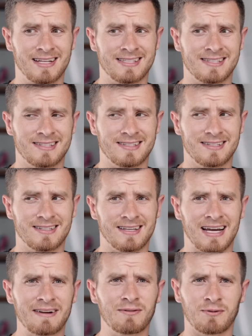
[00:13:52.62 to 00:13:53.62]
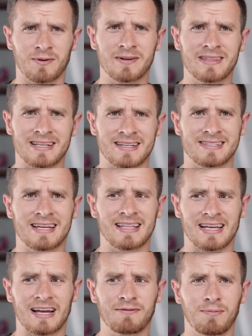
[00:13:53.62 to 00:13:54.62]
That's kind of a rude thing to say.
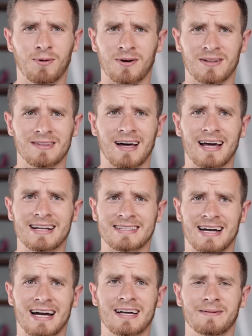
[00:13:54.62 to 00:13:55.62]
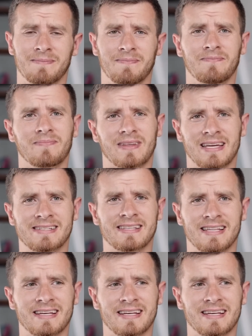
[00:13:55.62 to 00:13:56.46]
Like I've poured a lot of time into